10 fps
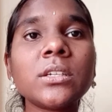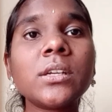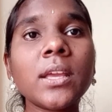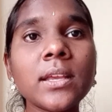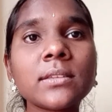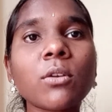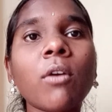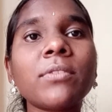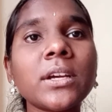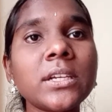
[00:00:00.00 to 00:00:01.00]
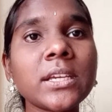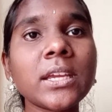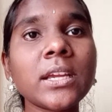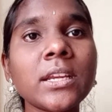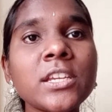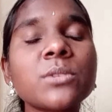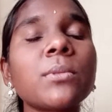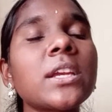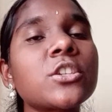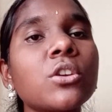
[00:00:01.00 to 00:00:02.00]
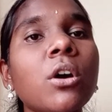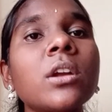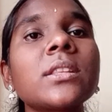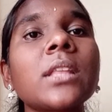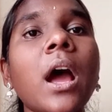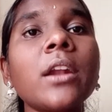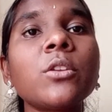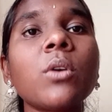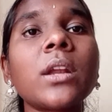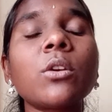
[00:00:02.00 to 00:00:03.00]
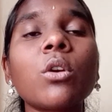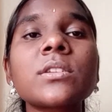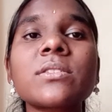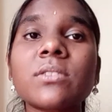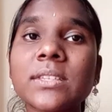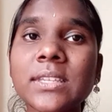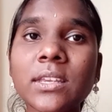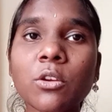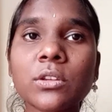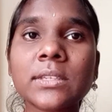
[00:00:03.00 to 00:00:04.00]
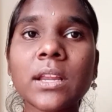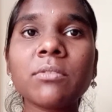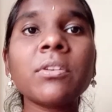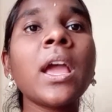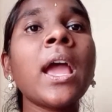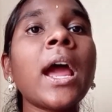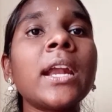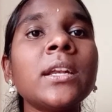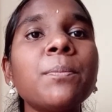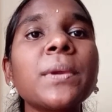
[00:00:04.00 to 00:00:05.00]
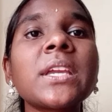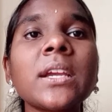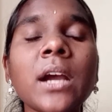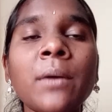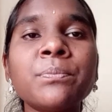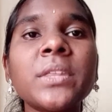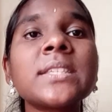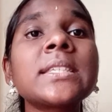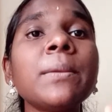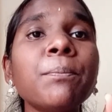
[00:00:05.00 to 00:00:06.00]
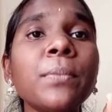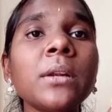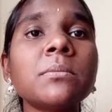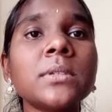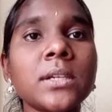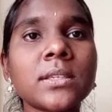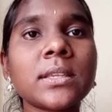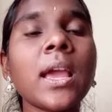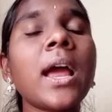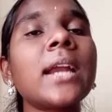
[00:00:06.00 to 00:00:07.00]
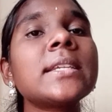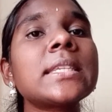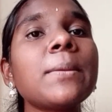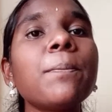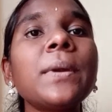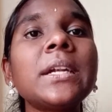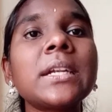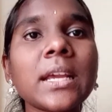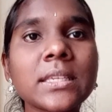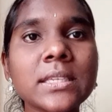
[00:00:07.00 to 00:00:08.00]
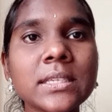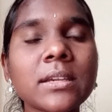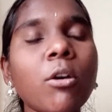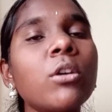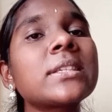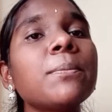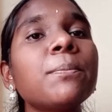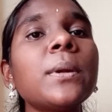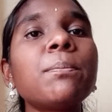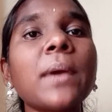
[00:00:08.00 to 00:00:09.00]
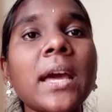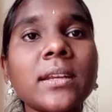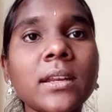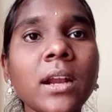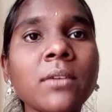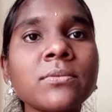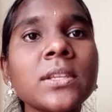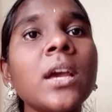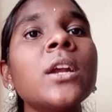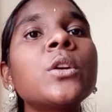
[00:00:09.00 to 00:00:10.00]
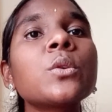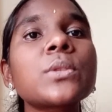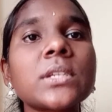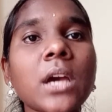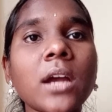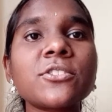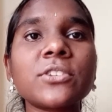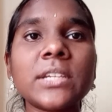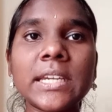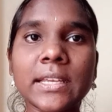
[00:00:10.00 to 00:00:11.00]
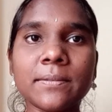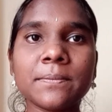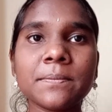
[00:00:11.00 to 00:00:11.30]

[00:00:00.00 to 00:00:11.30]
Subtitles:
days of learning English, make sure that you are not stressing yourself and picking up the simple books and simple texts or simple paragraphs to start reading.